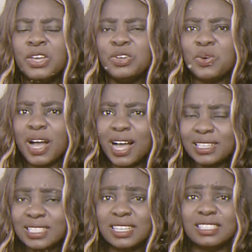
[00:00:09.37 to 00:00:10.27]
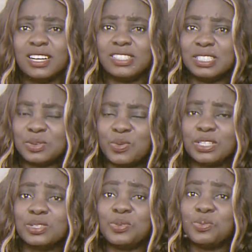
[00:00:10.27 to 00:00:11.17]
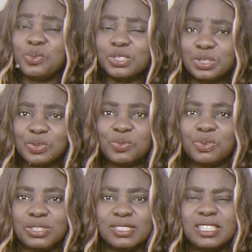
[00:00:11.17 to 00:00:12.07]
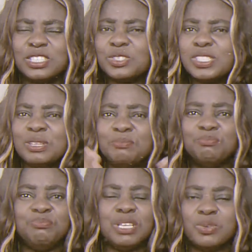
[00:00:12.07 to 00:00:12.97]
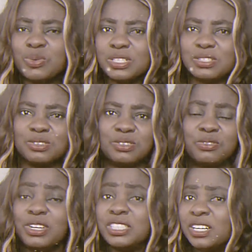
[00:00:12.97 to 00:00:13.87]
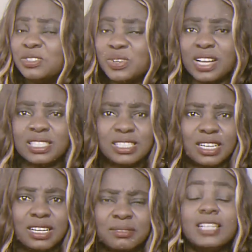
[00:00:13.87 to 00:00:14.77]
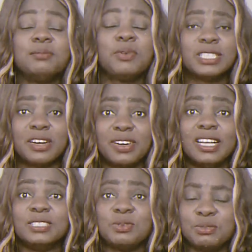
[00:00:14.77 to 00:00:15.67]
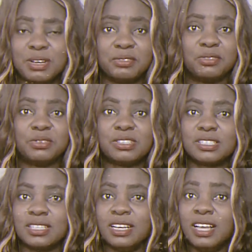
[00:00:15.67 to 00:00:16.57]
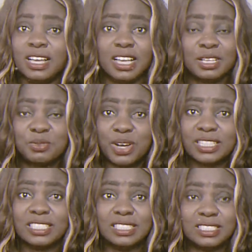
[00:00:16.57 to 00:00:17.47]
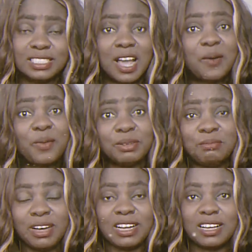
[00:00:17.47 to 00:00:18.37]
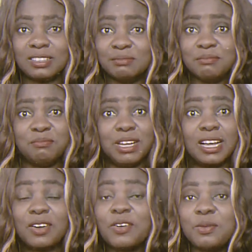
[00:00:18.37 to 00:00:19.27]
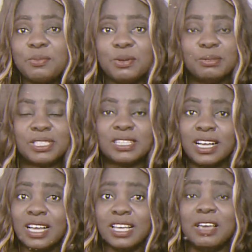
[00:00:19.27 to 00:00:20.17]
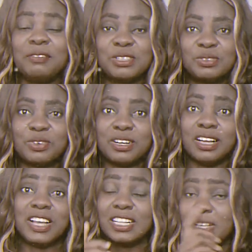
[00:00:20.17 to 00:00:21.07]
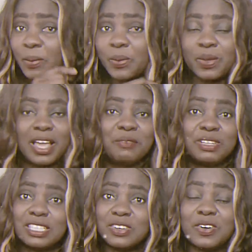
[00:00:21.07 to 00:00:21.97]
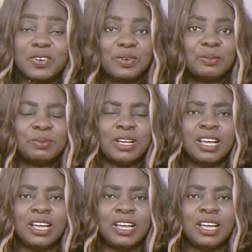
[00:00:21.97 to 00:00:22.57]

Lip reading: You know, asking a child this question, what do you want, is such a big question for a child to answer. At the point I realized it was my fault, guess what I did? I went back, made her Cocoa Pops, gave it to her. She ate everything, all of.